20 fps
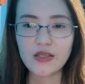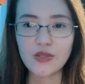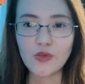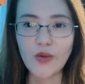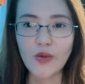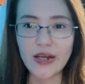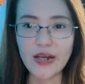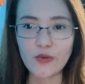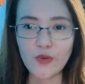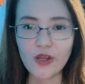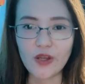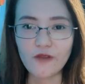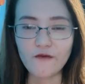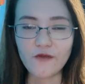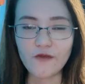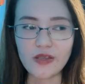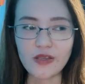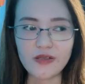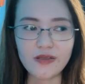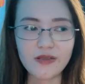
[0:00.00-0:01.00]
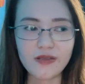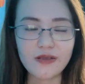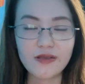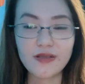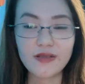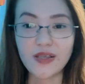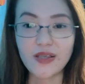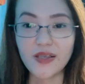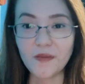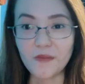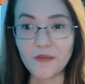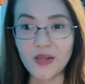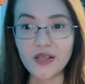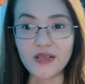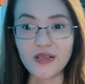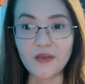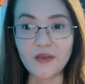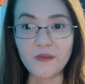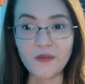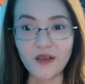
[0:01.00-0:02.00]
no annual fees sa
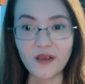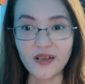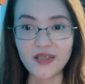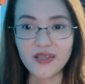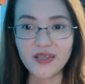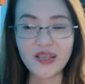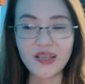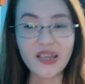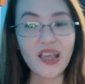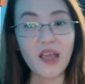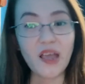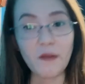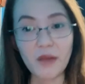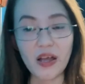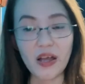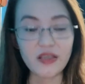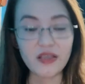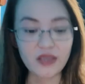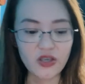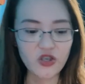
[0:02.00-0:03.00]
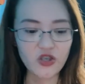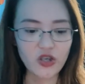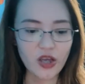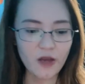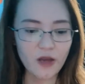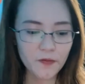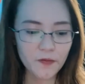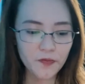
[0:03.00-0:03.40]
Simplicity Plus, kaya maganda siya.